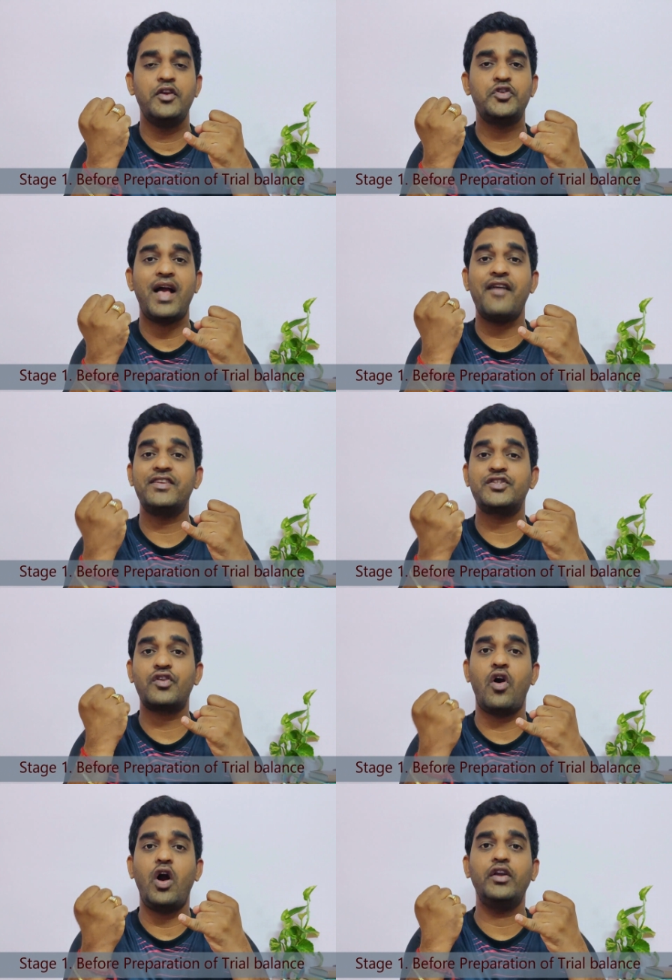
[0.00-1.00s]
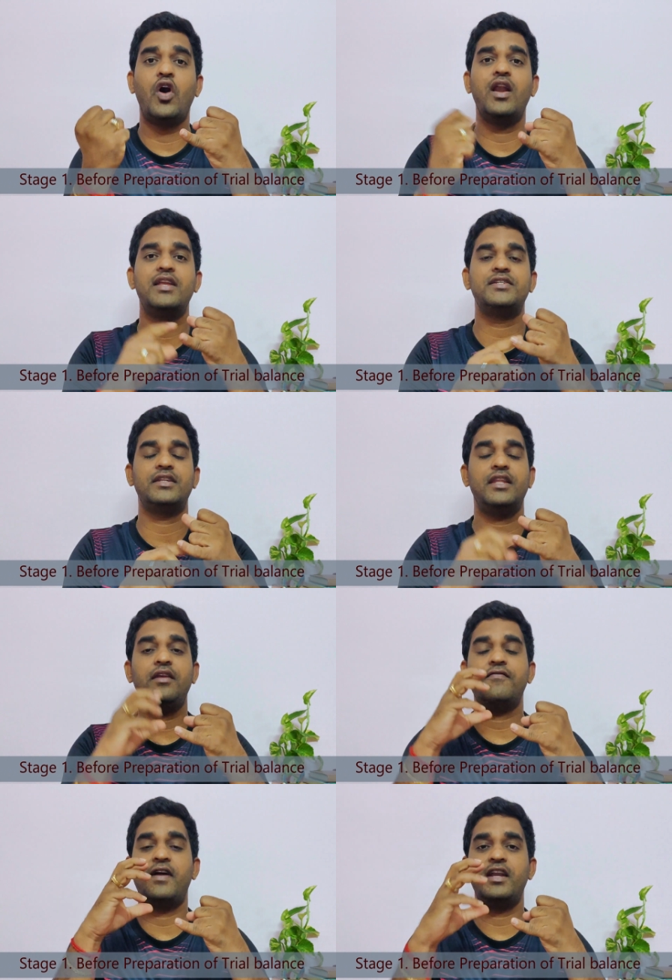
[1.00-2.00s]
You should have a strong knowledge in
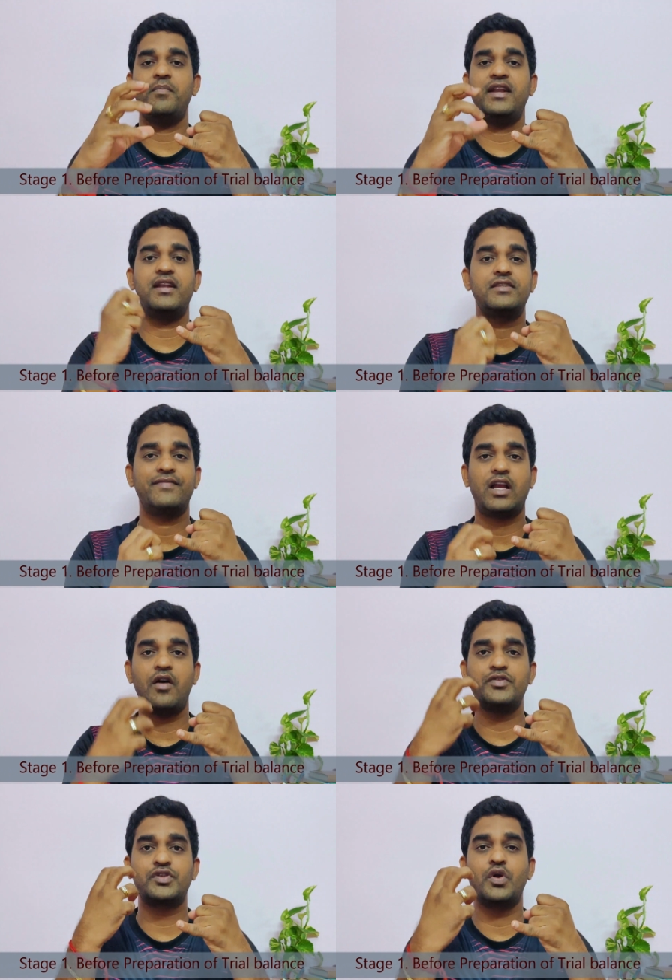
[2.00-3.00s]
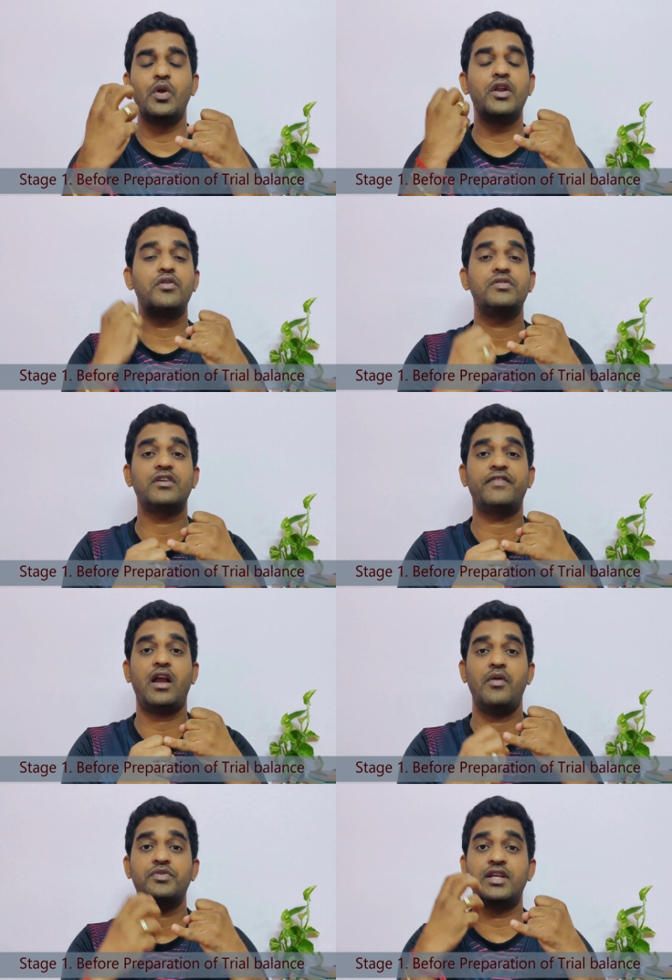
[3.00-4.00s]
the fundamentals of accounts, golden rules
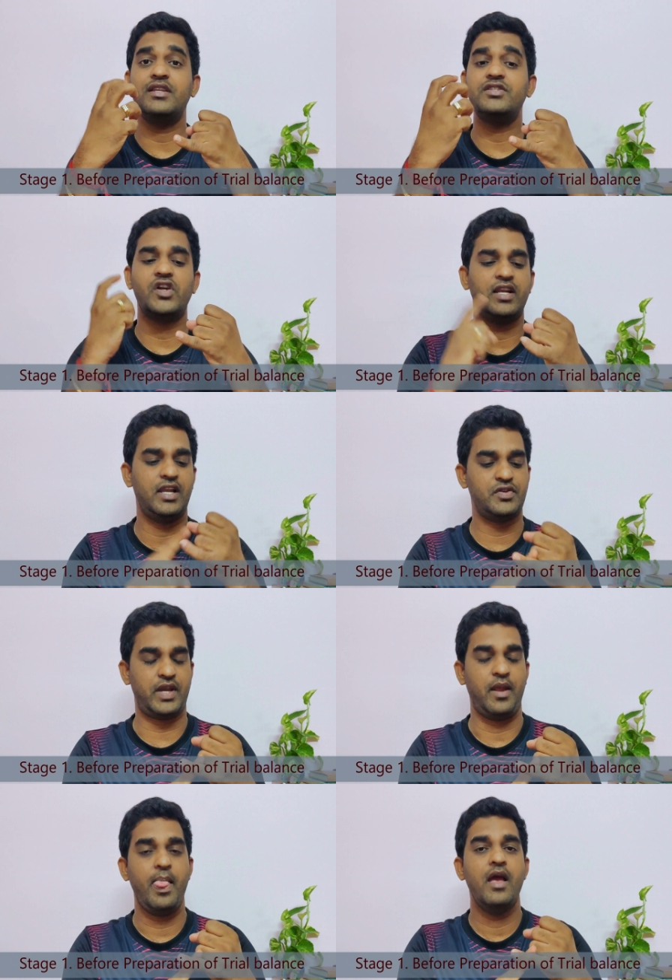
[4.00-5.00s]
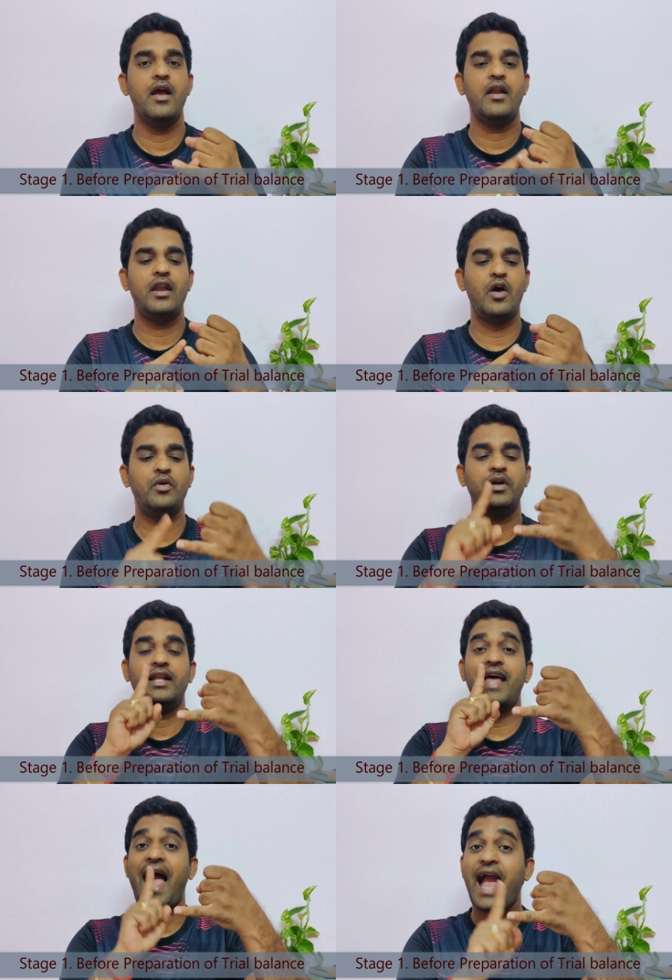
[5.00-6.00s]
of accounts, and journal entry.
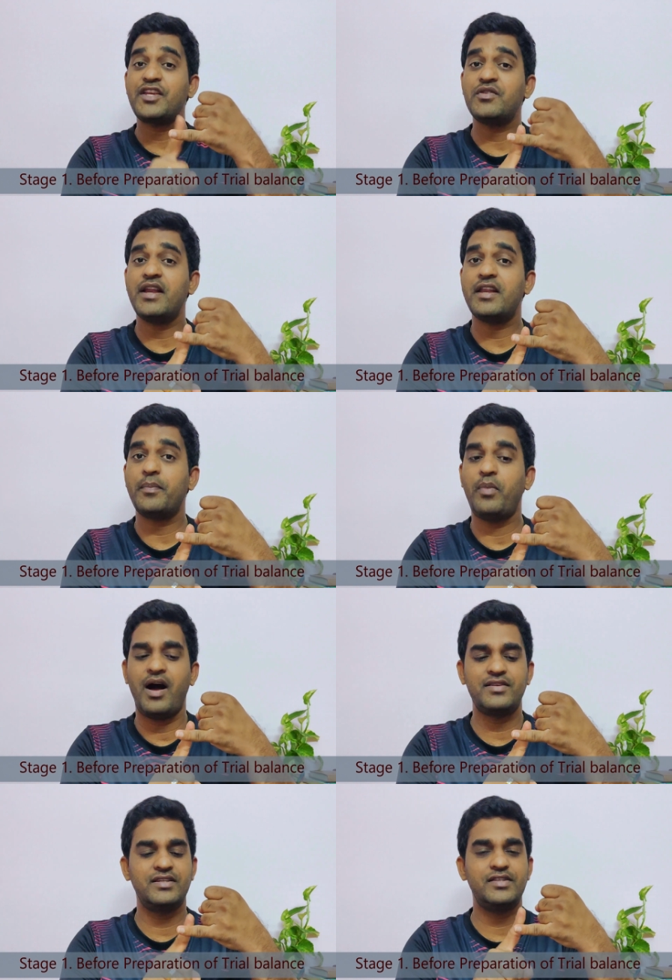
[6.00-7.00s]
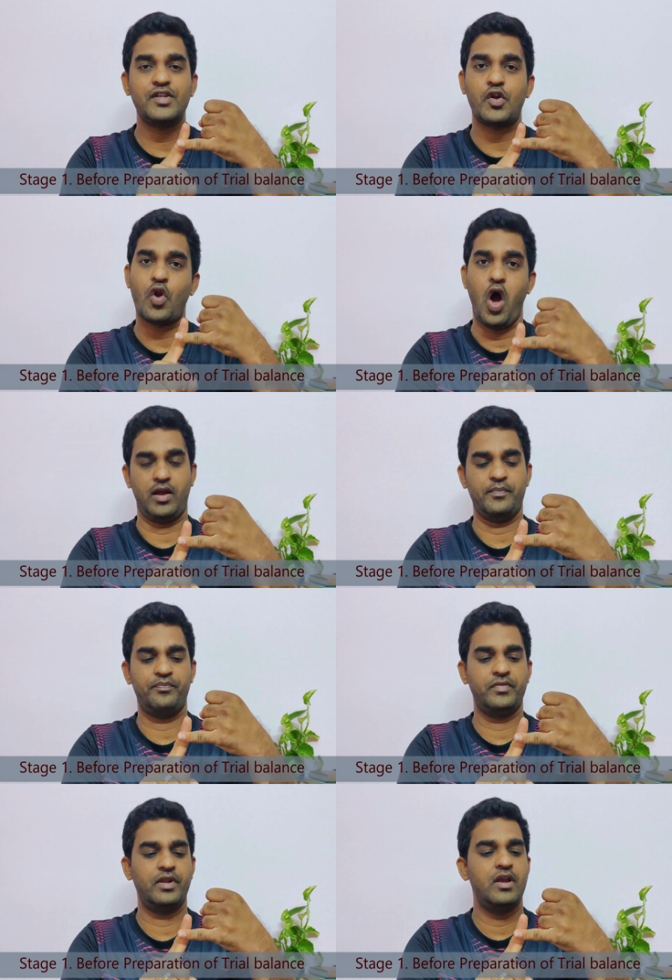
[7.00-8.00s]
Now, the actual entry passed is wrong,
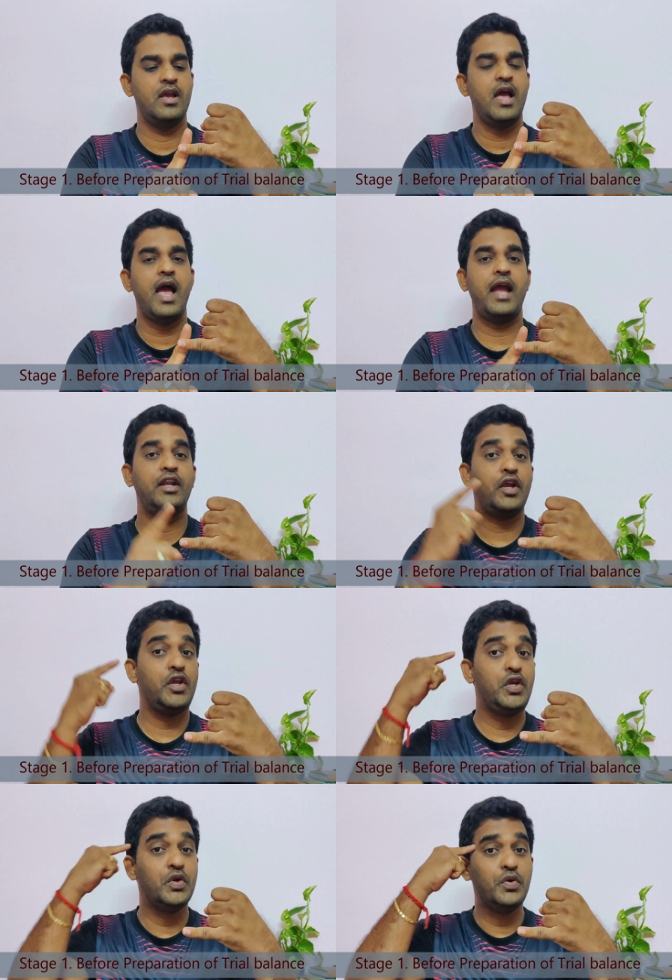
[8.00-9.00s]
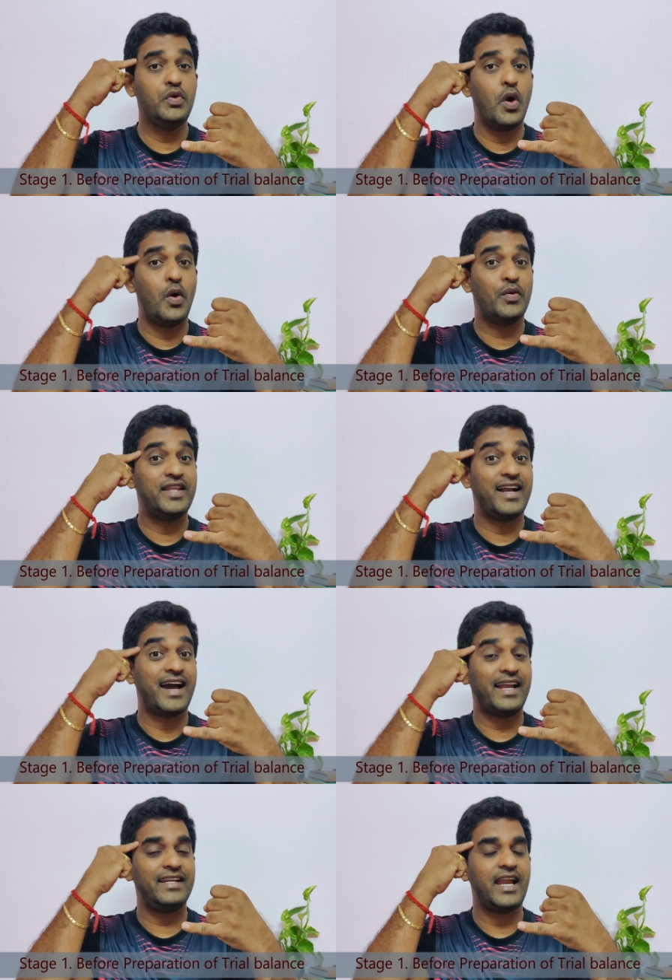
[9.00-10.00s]
and you know the
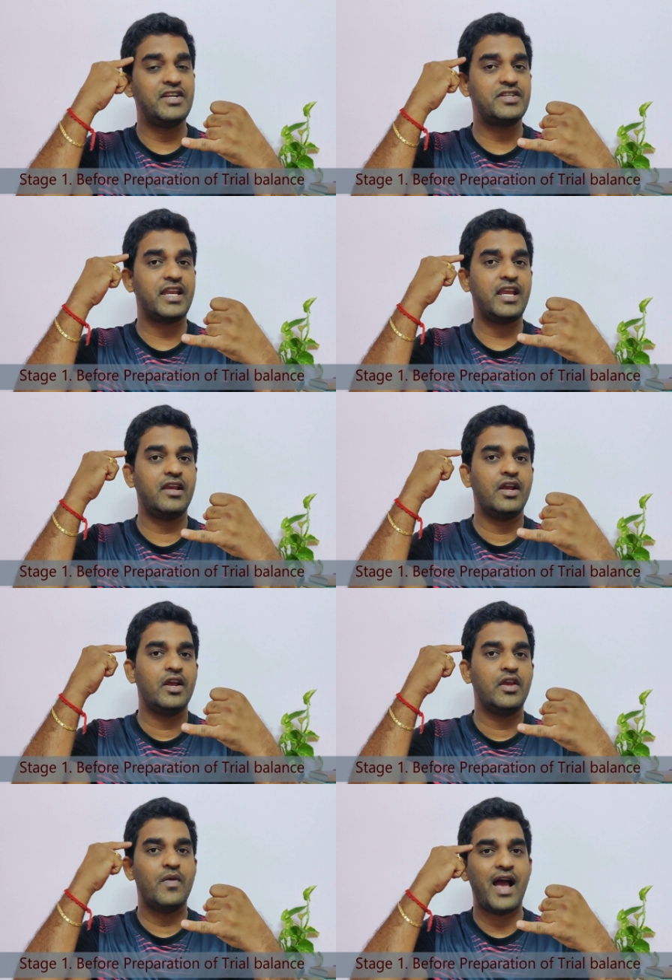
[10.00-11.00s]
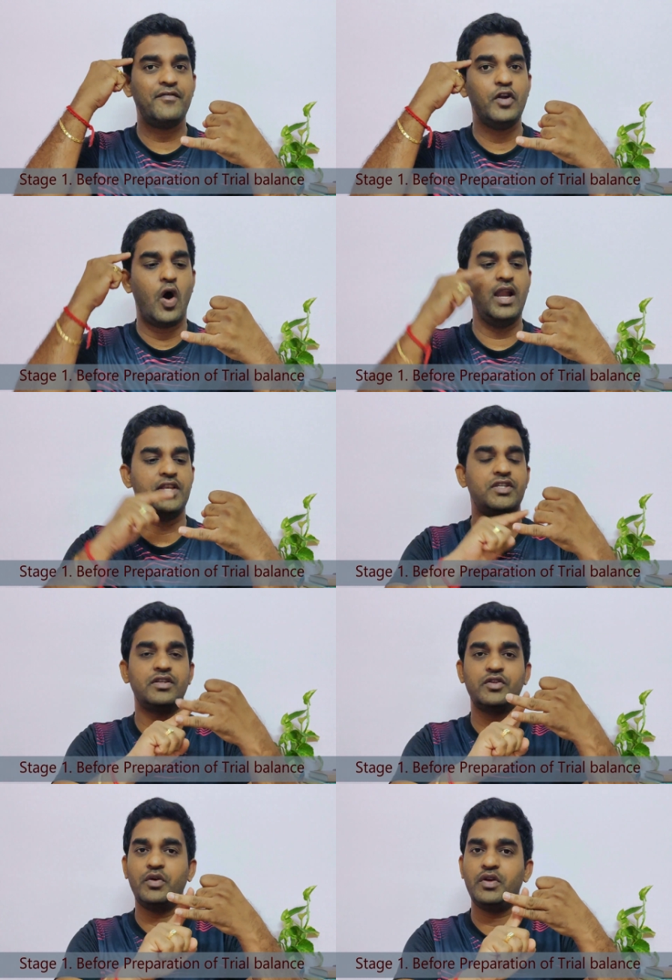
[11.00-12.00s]
correct entry, you have knowledge,
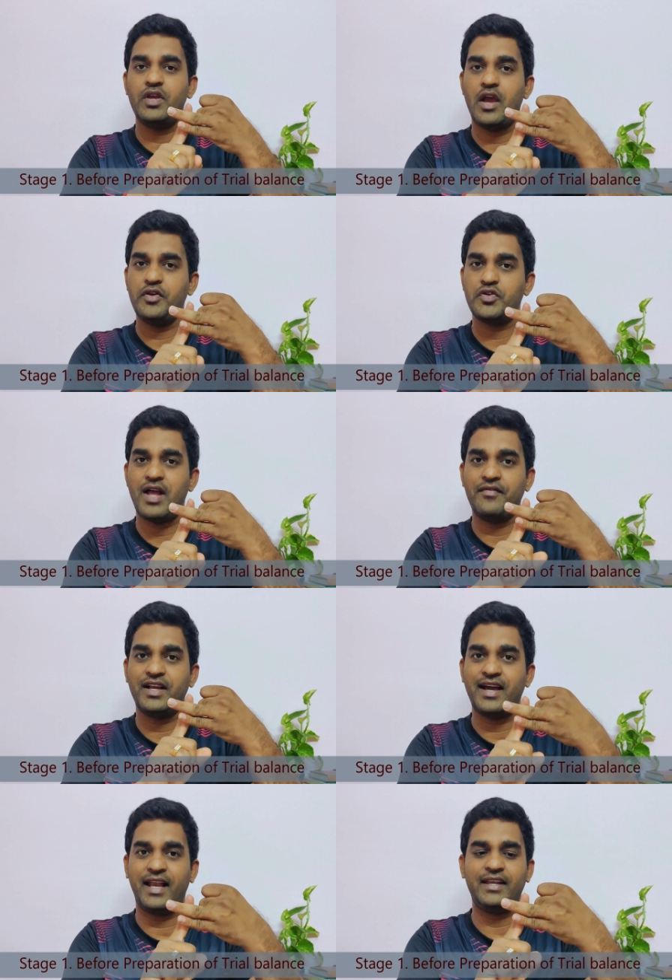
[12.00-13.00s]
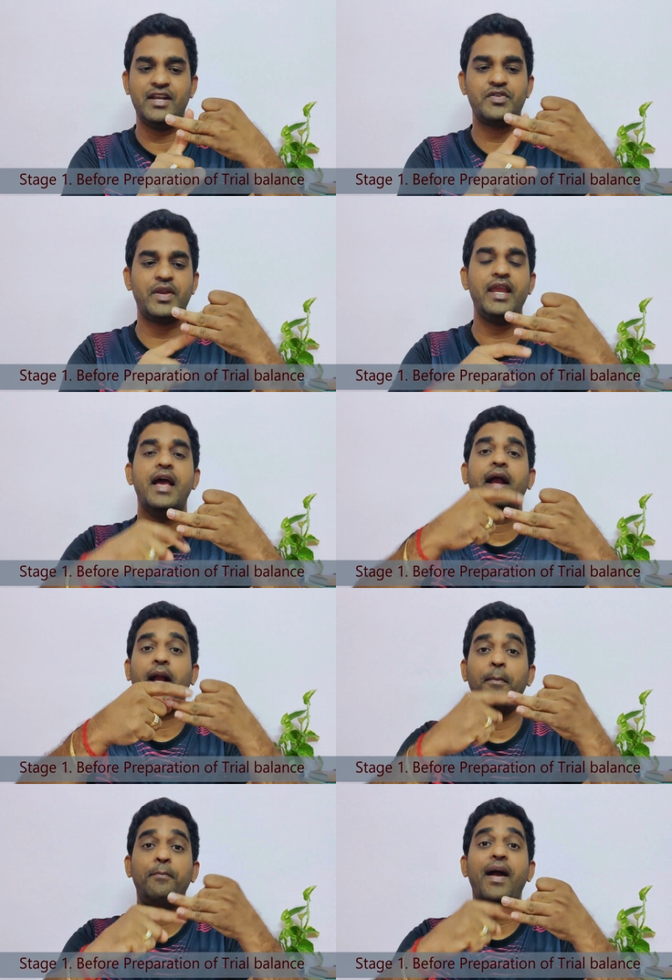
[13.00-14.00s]
so yeah, you should have the correct entry.
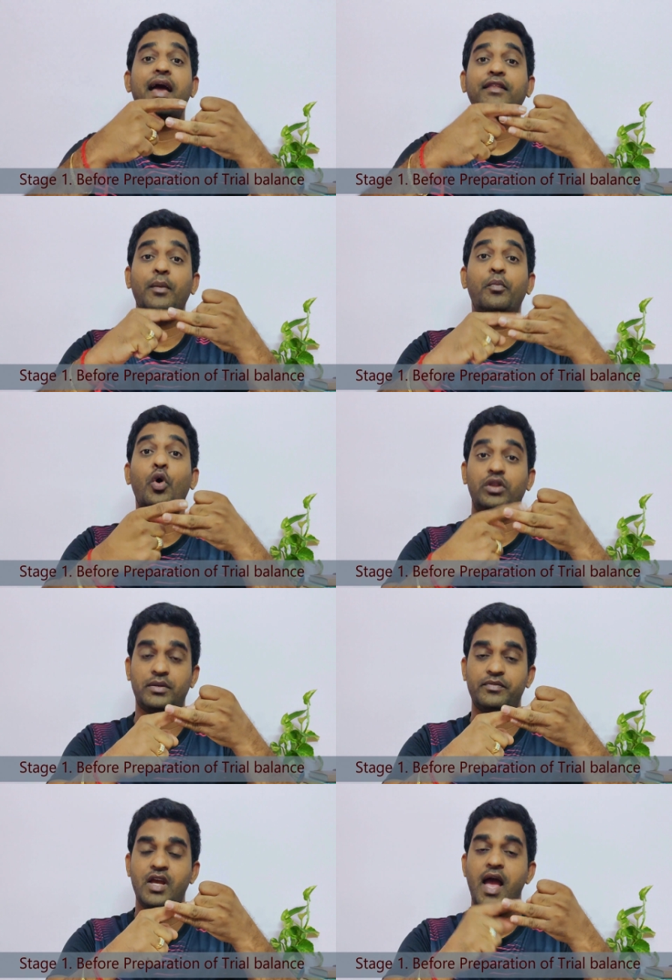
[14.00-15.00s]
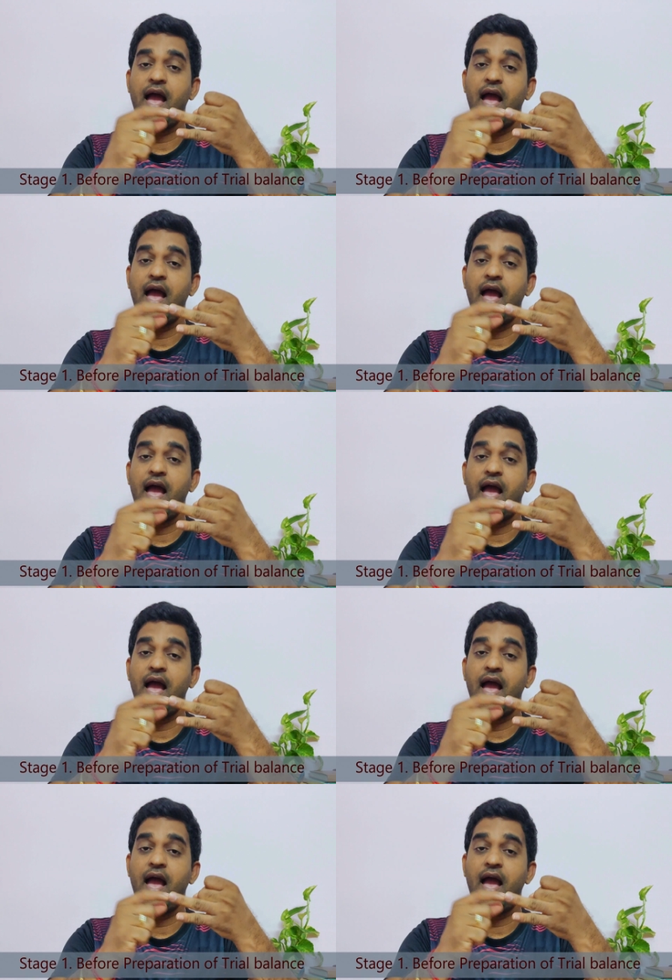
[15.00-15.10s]
Compare the both.